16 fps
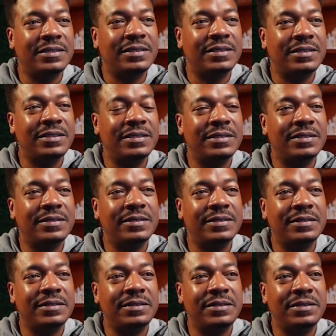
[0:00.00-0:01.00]

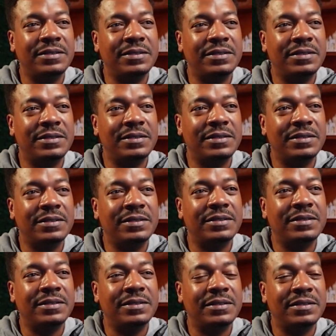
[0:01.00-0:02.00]

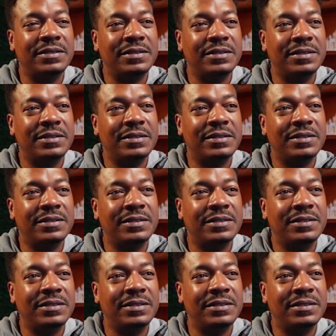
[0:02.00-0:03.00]

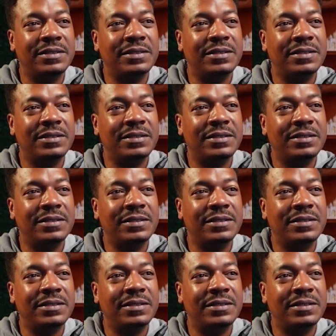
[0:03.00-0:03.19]
[no speech]